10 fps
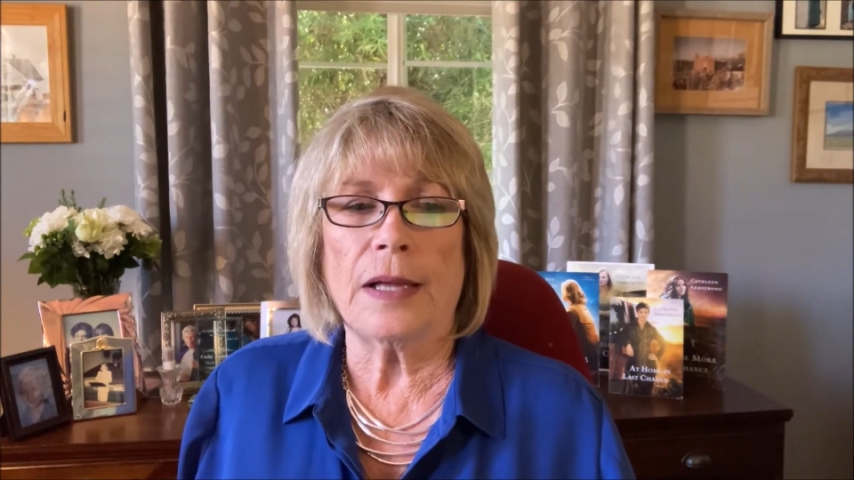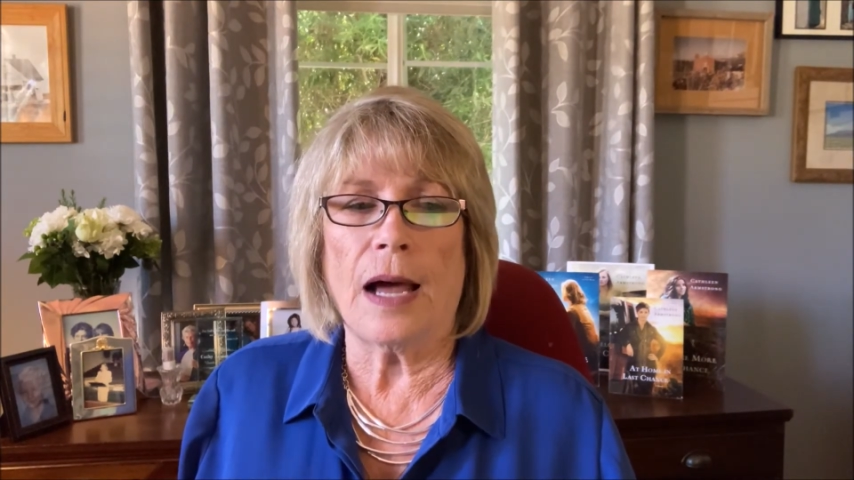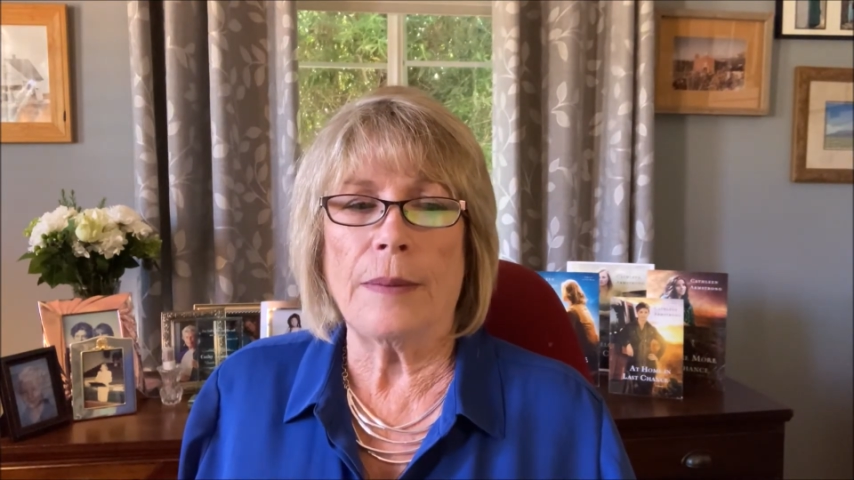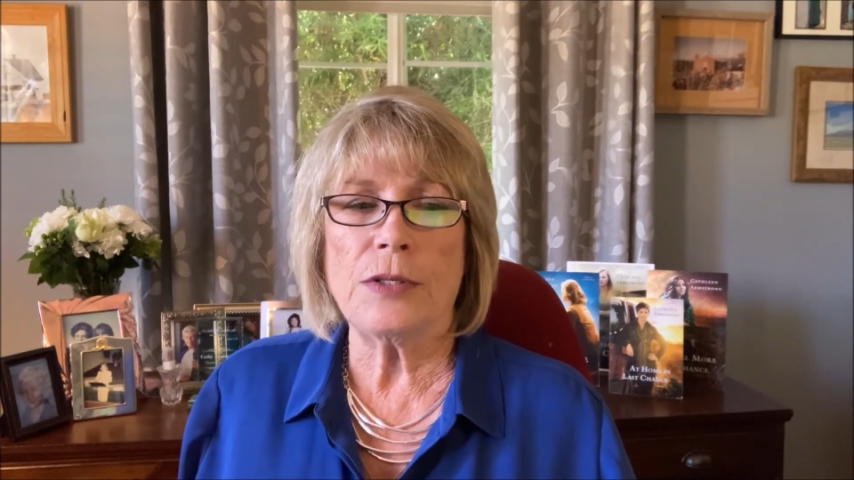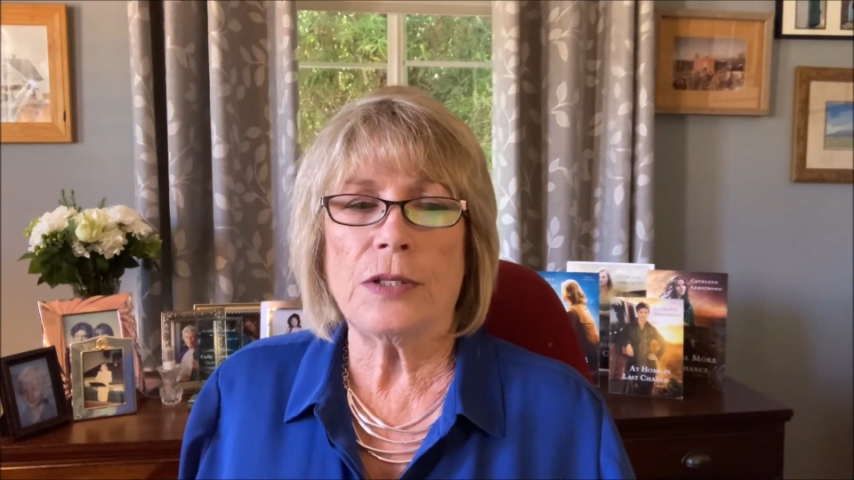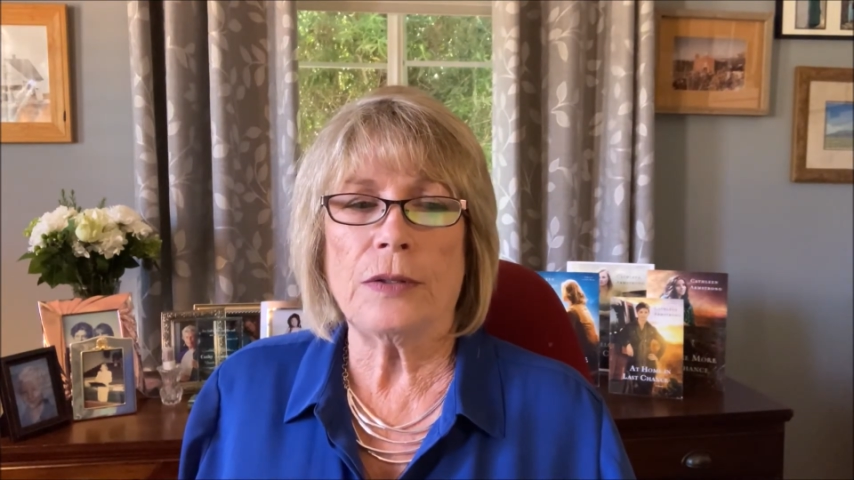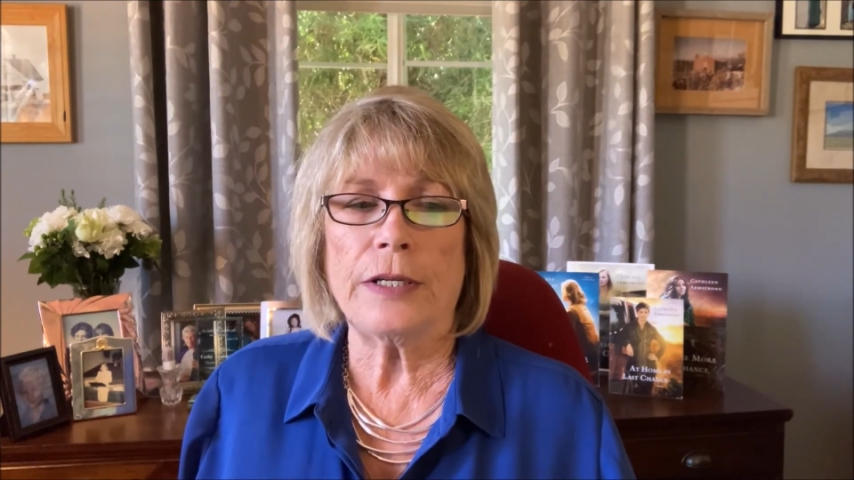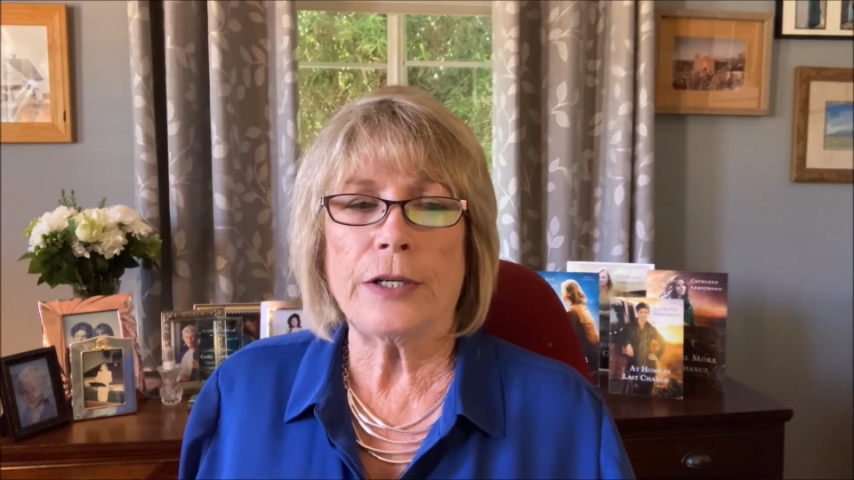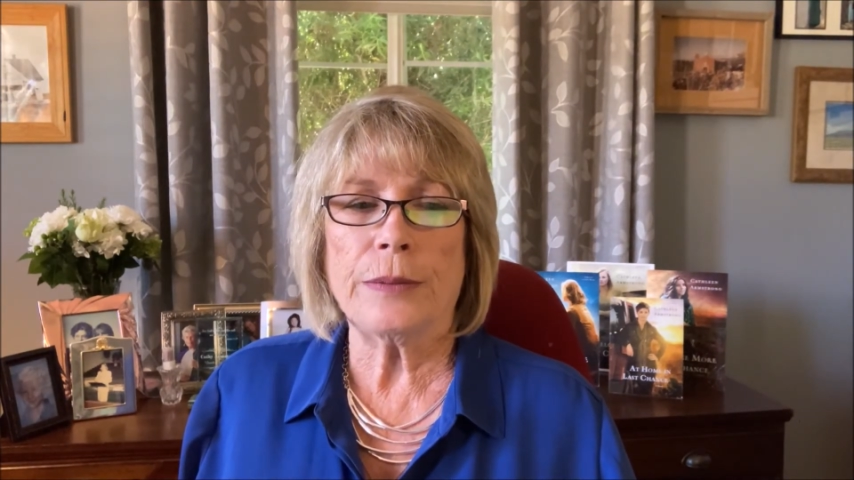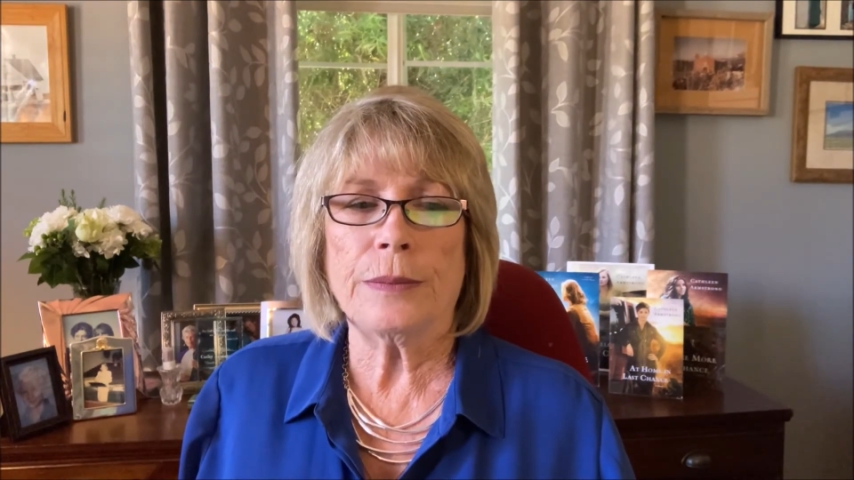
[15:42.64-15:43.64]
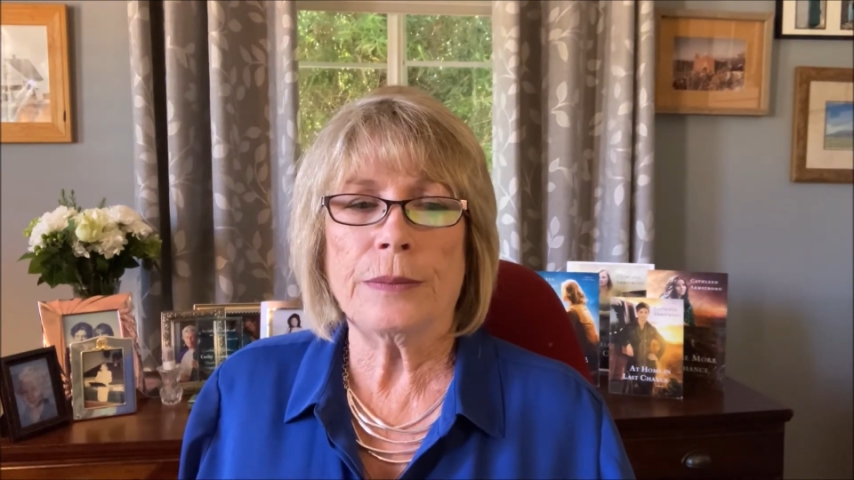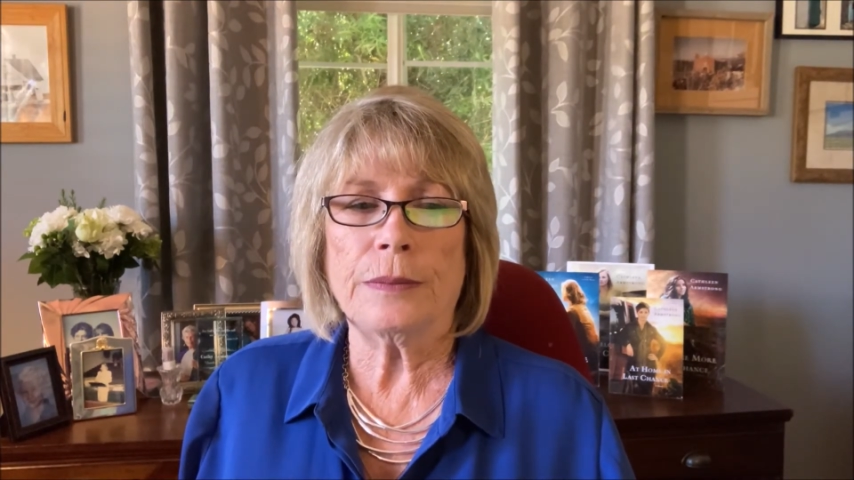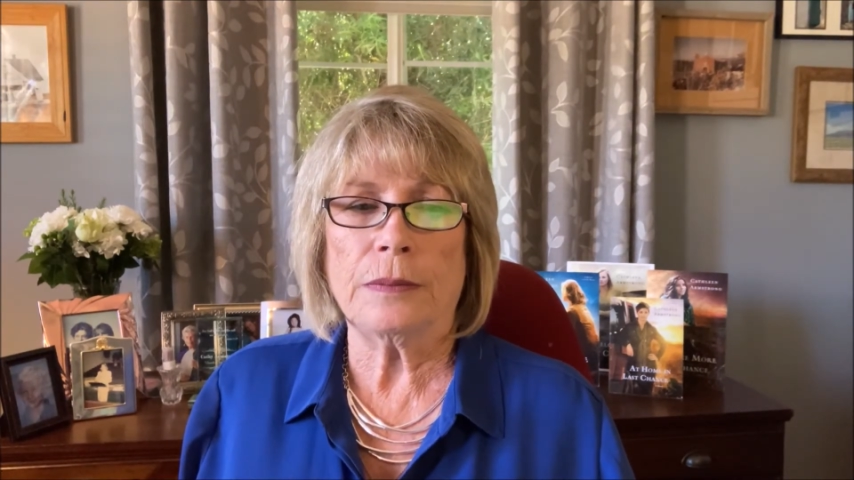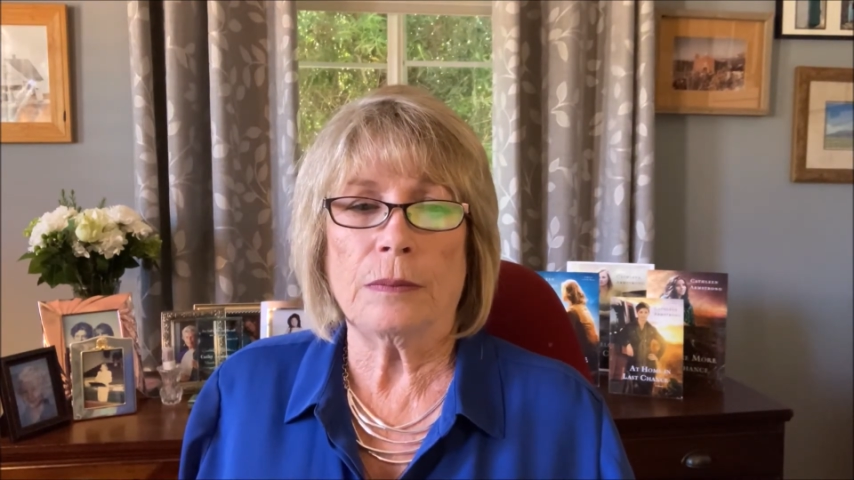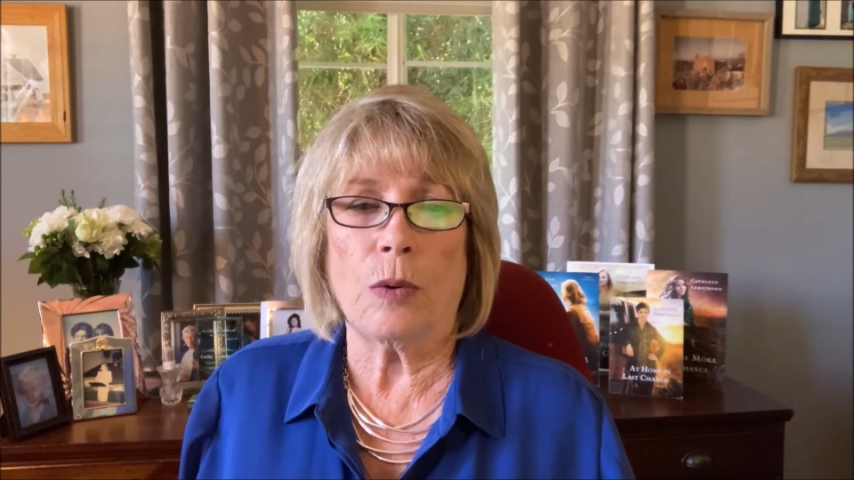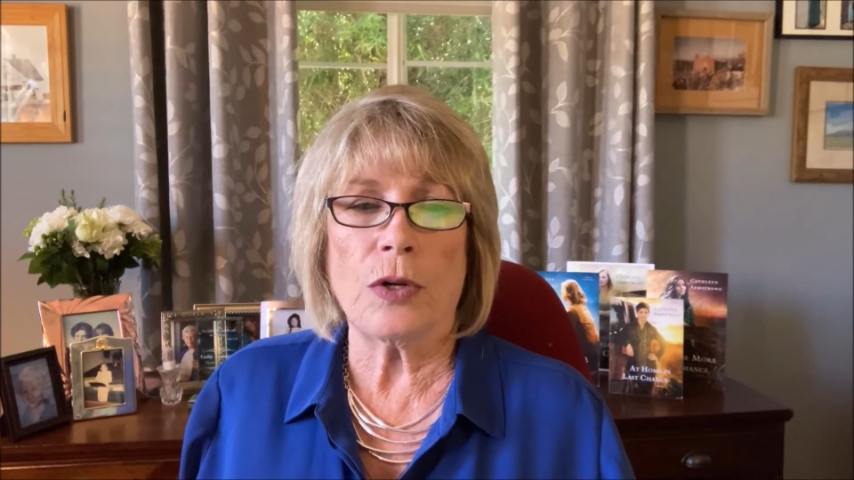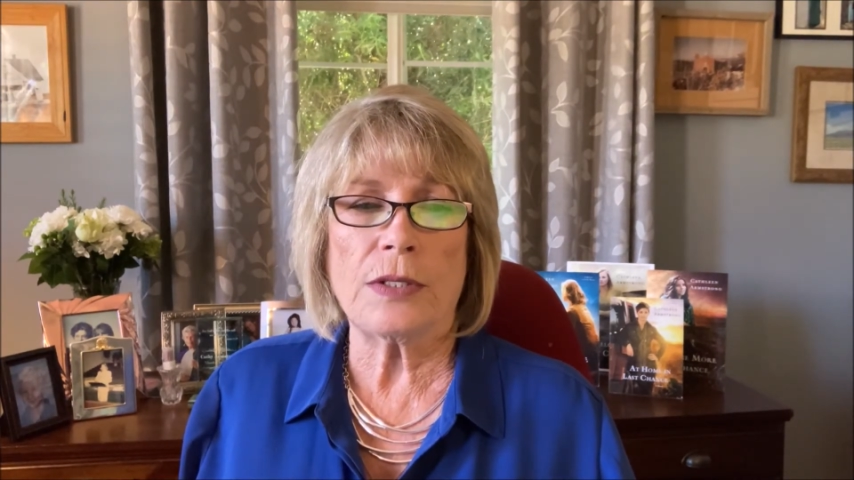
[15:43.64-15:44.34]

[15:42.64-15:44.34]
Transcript: I'm still here. More